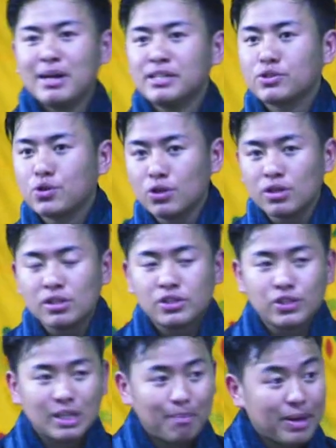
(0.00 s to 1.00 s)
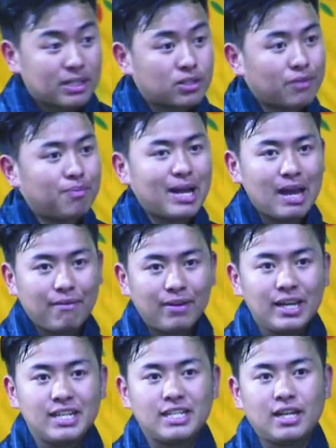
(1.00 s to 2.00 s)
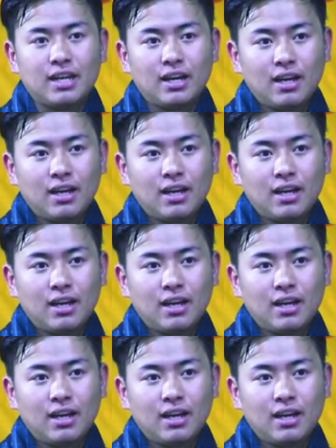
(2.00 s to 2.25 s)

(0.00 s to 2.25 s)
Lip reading: my school to the best of my ability.